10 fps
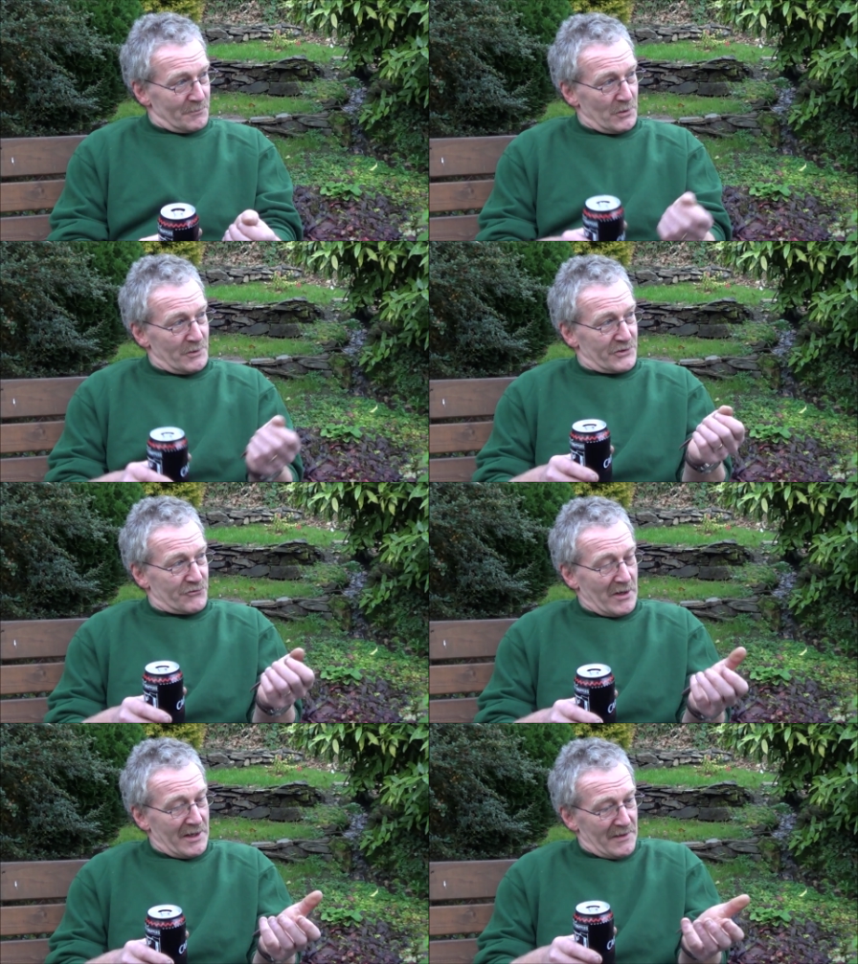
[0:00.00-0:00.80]
pull the
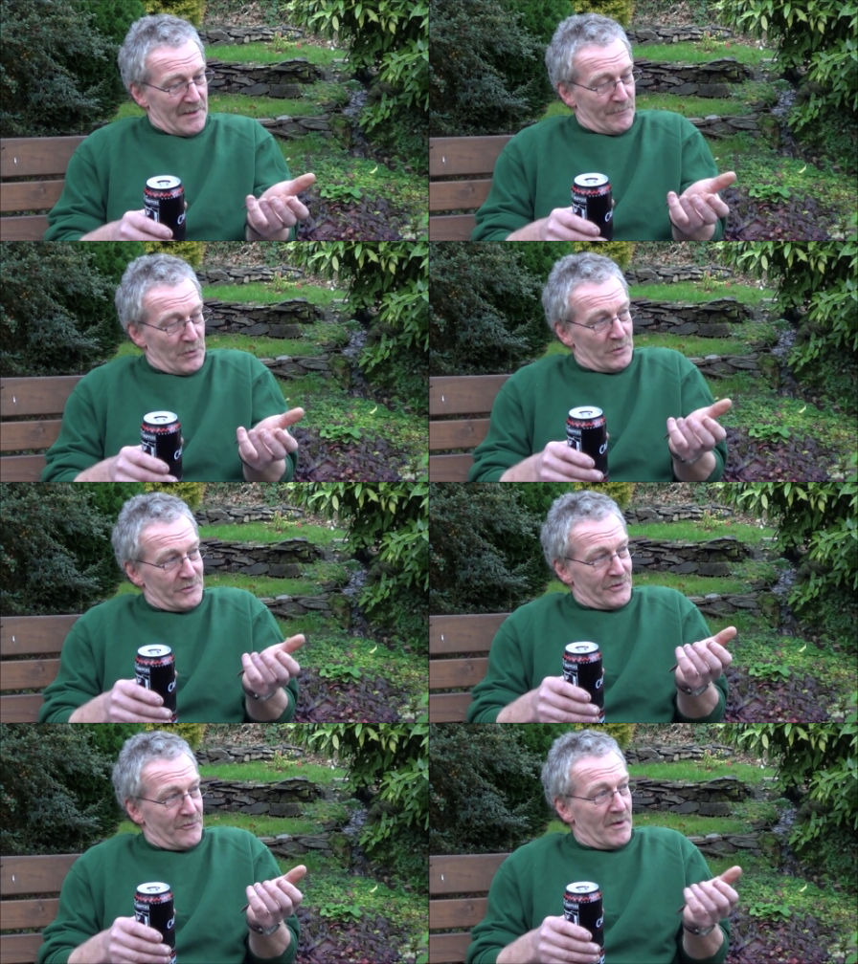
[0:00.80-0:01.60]
string, that
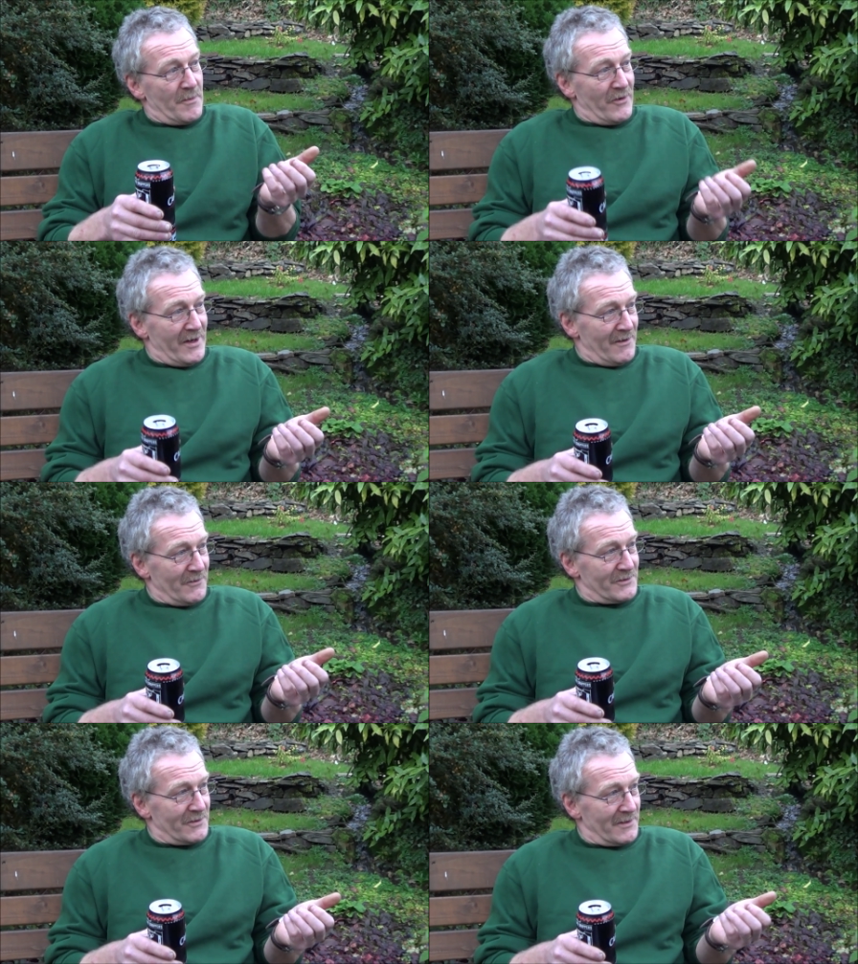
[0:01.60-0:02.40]
pulls the rubber in
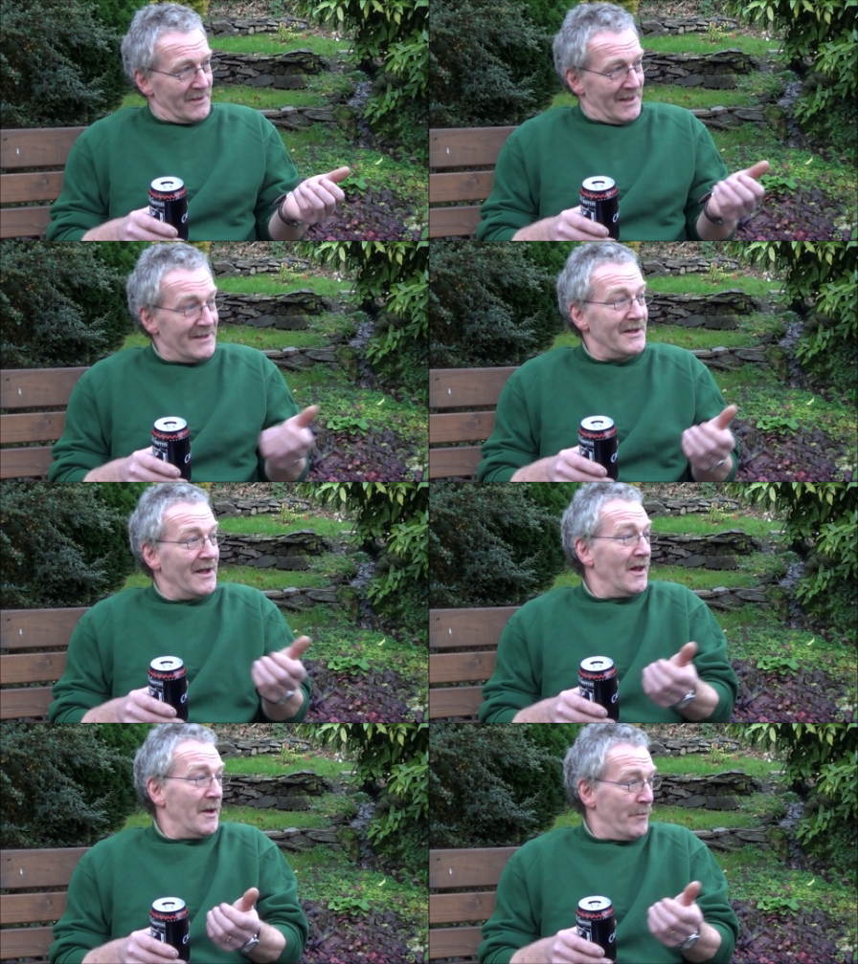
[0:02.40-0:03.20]
onto the
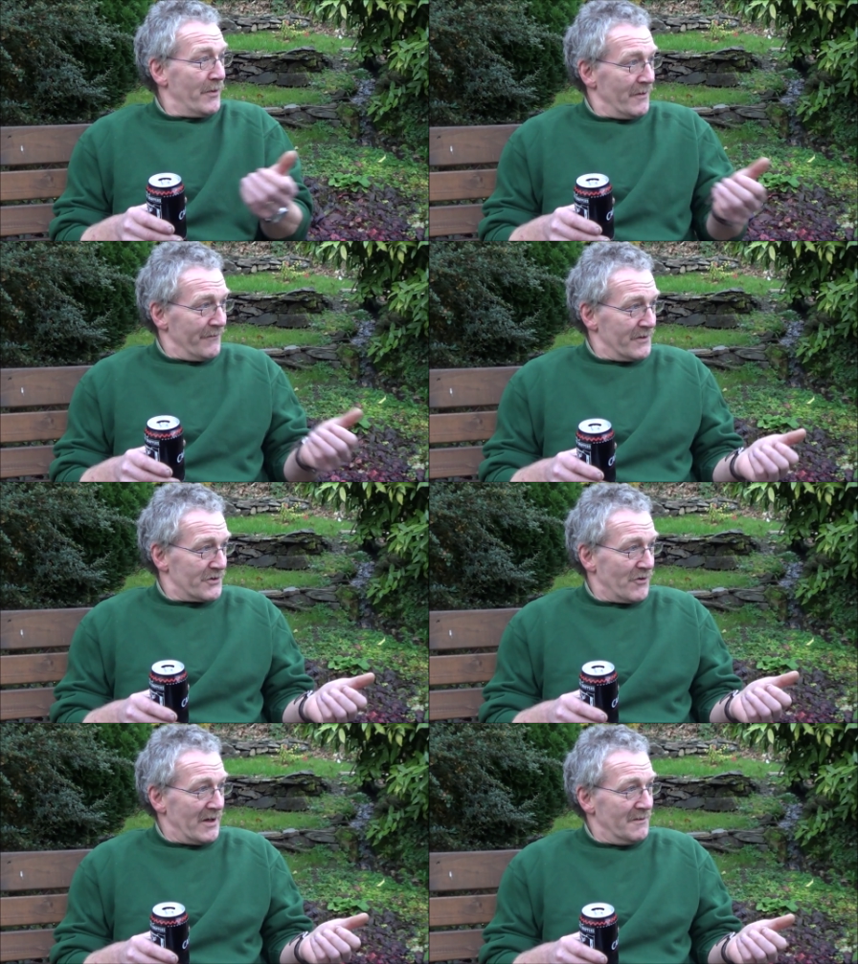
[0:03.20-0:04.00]
inner lip of the screen,